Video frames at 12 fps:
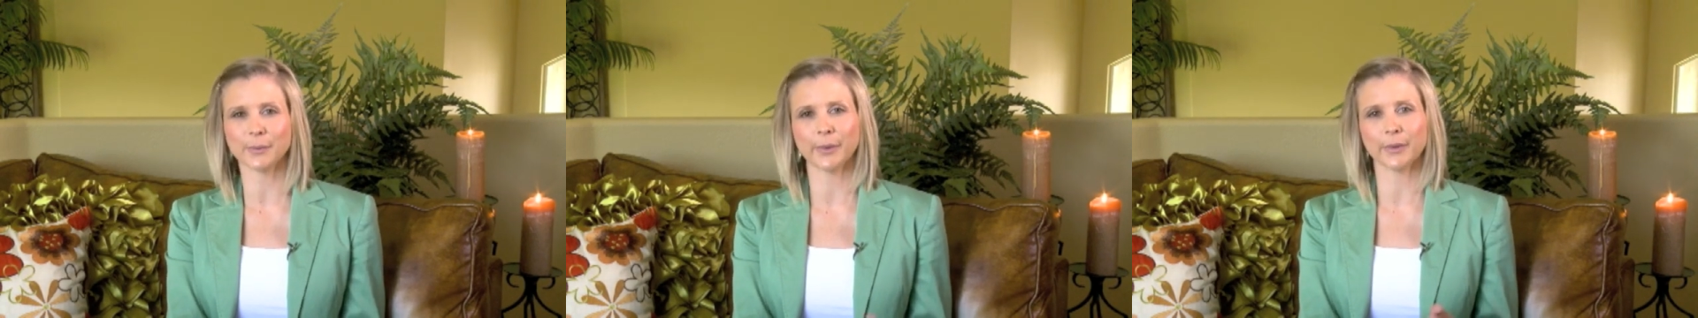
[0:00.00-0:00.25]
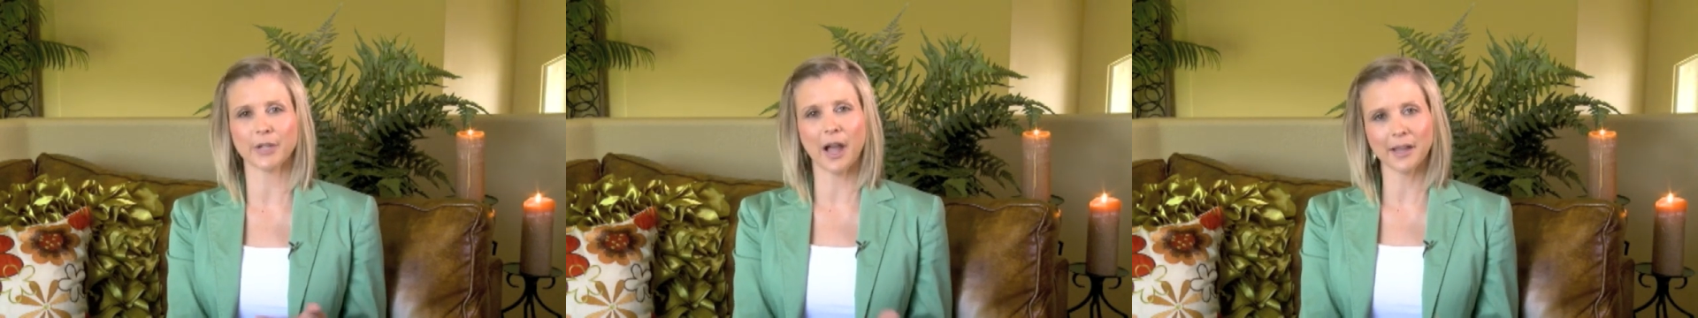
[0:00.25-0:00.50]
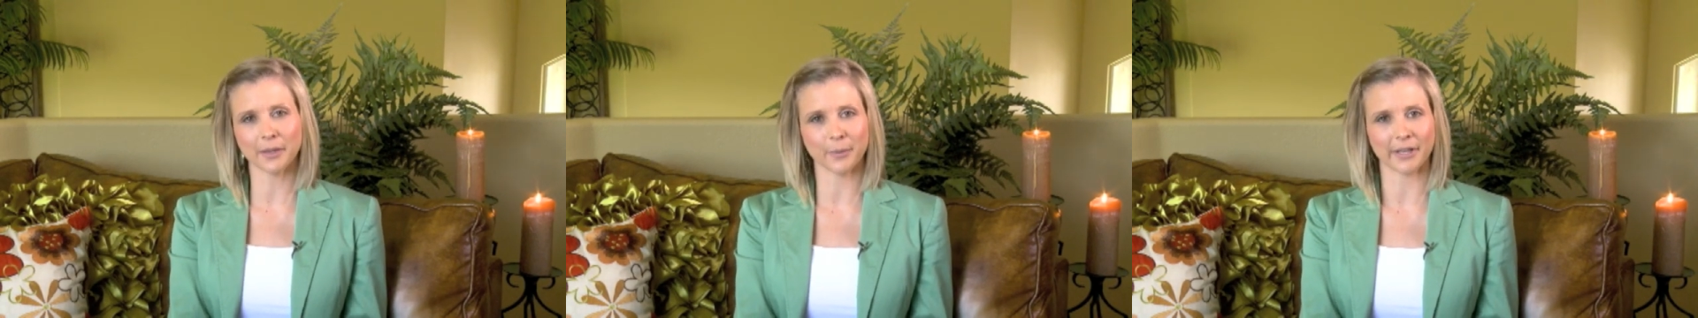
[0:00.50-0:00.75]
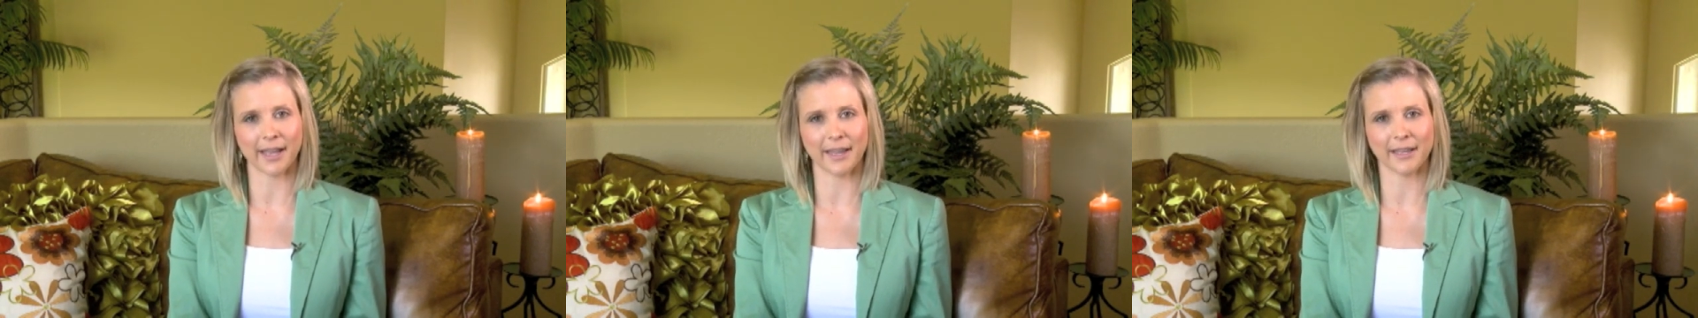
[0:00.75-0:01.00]
we were talking
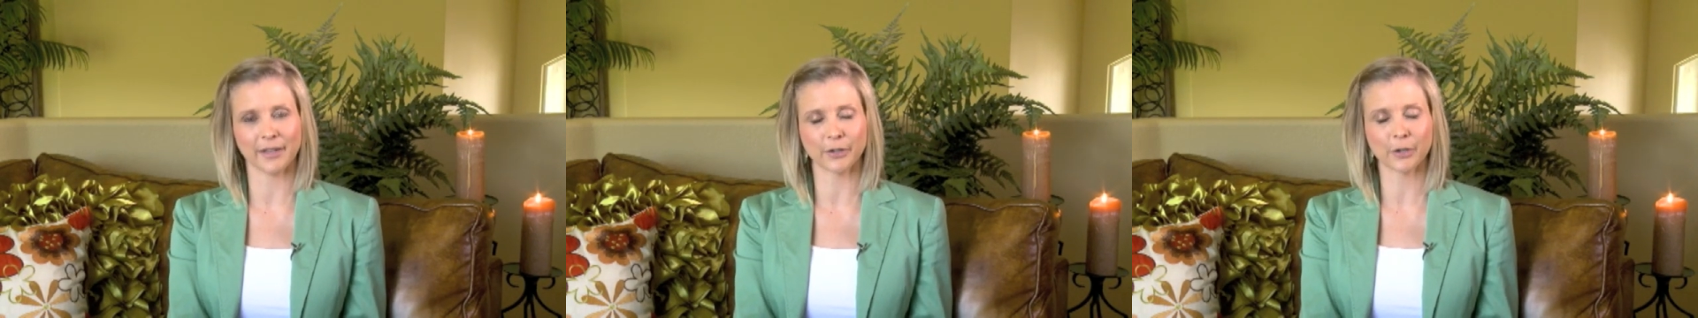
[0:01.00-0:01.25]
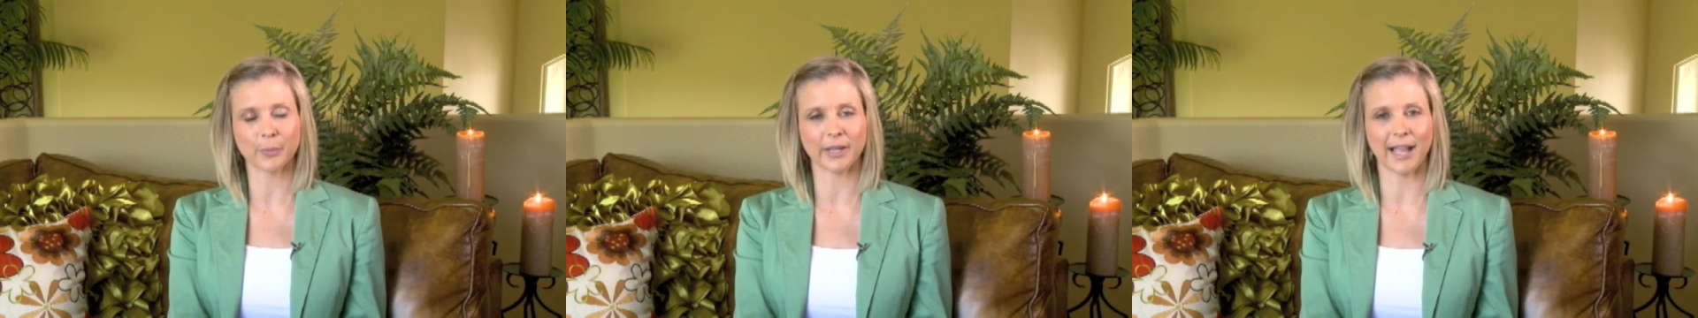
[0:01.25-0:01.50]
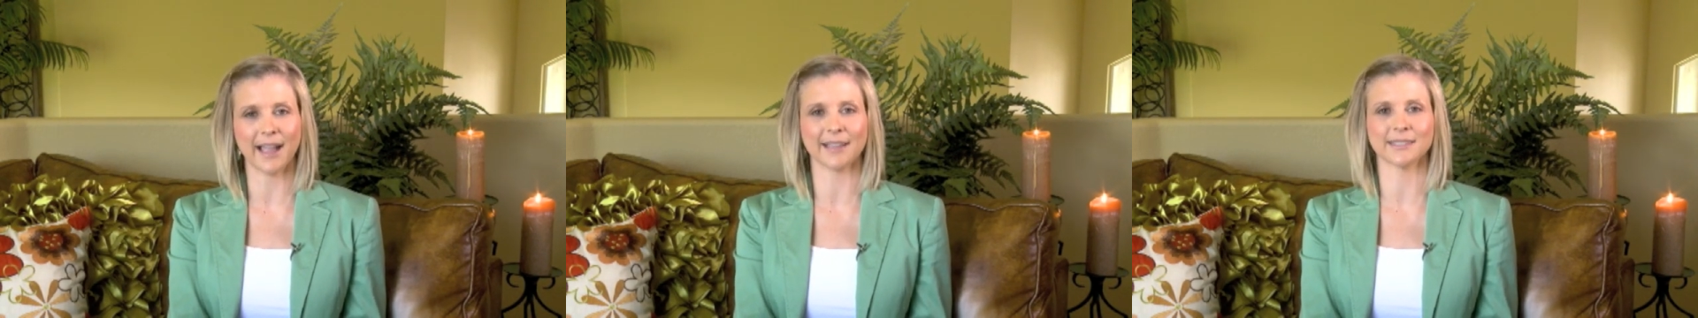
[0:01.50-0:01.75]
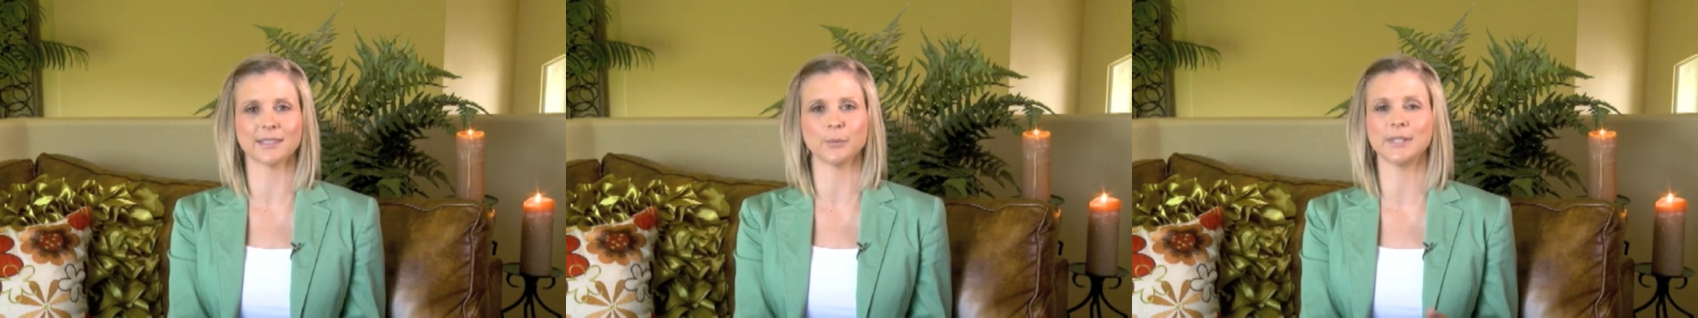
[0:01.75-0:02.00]
one night in a group of
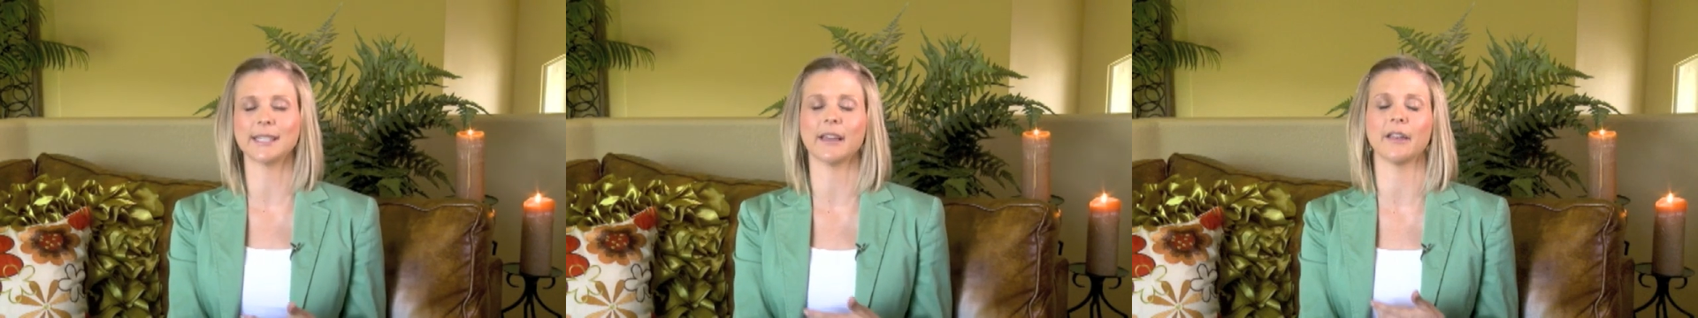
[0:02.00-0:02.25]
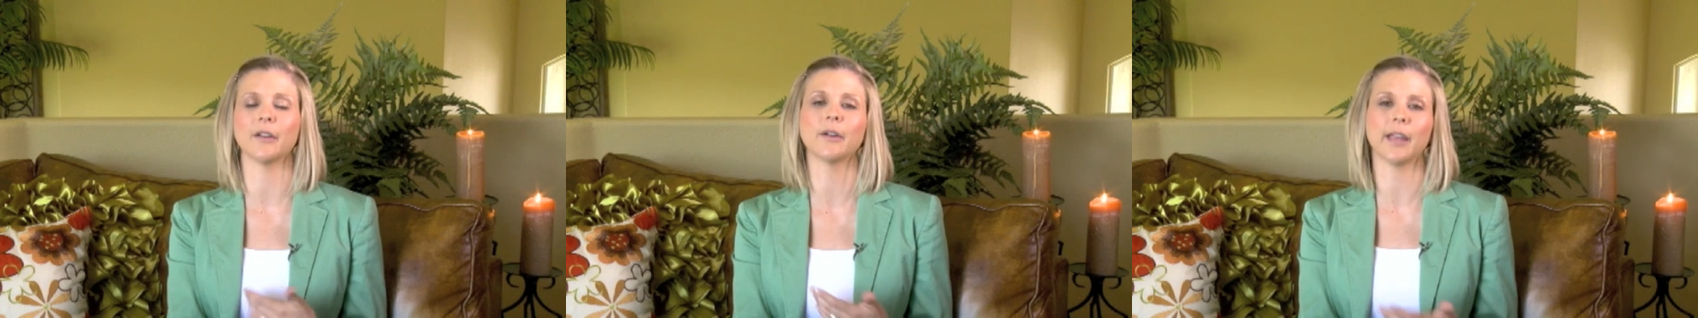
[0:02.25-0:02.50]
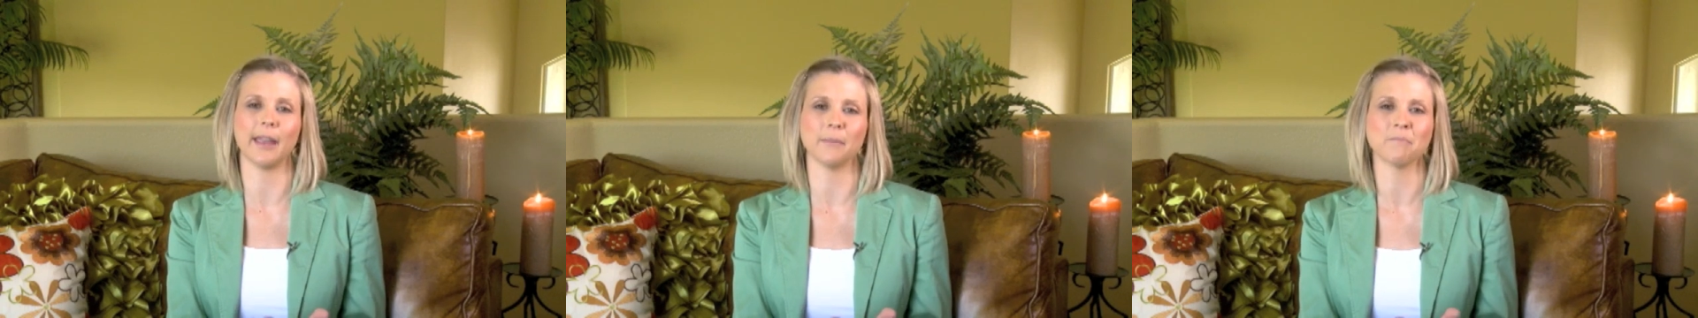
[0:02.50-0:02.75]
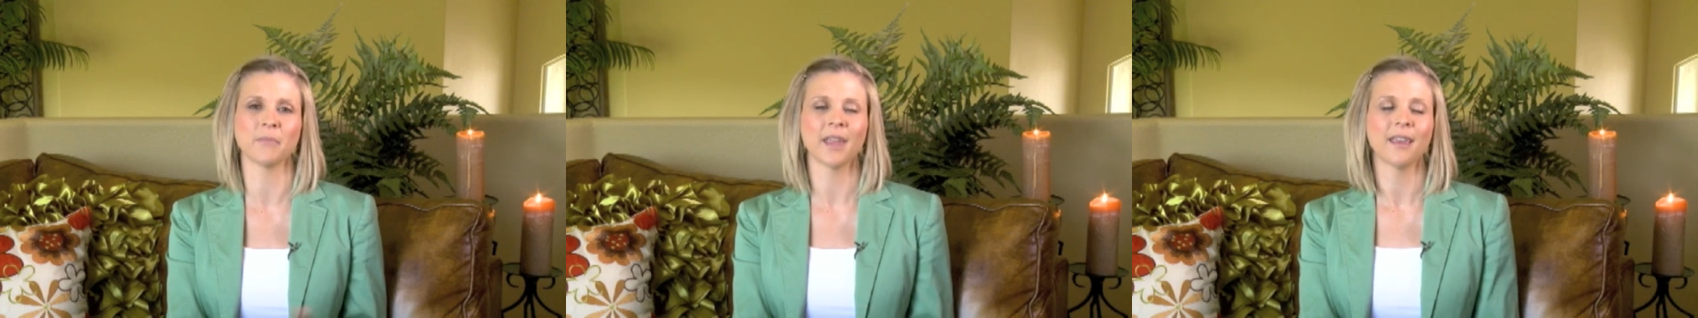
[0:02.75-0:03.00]
guys, we said, okay,